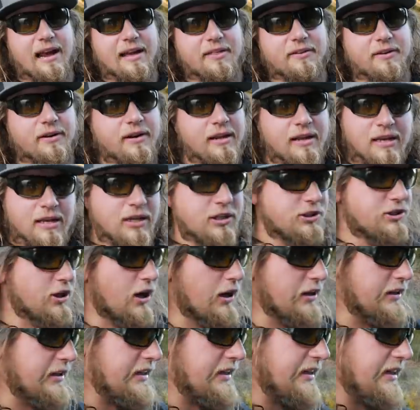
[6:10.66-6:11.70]
either.
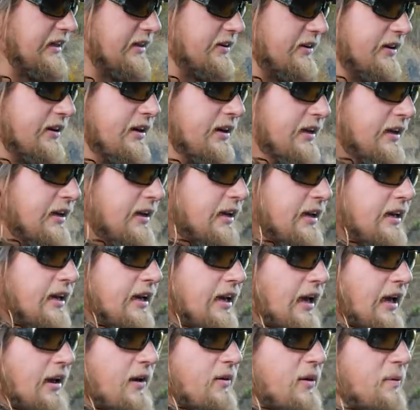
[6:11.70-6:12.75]
Sean didn't either.
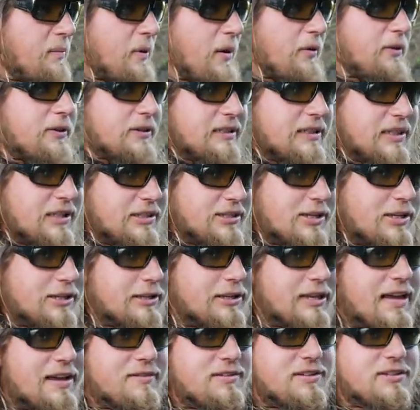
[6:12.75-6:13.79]
We both looked at each other,
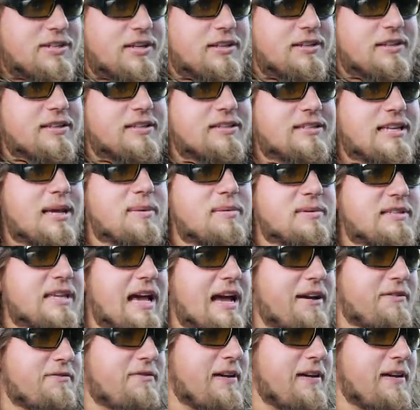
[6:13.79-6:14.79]
gave each other the same exact